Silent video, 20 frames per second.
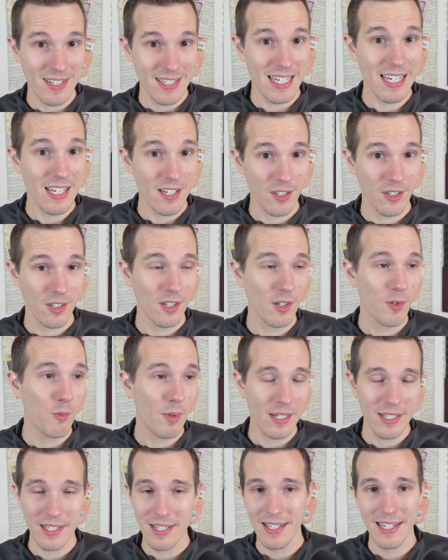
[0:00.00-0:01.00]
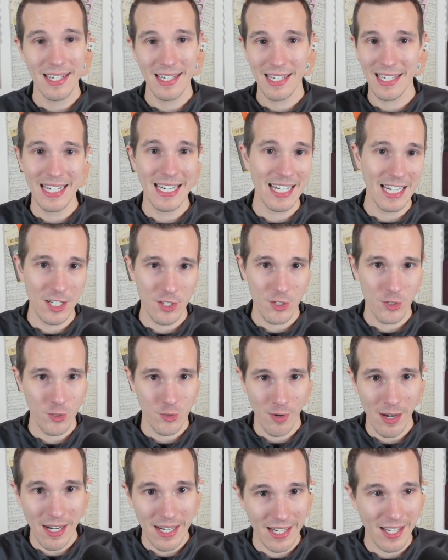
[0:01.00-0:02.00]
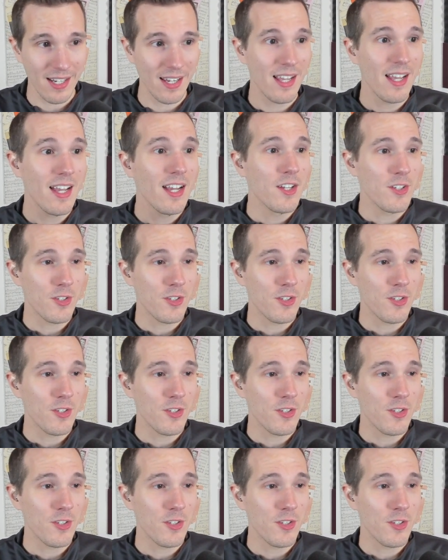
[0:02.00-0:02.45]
deal when he gets traded.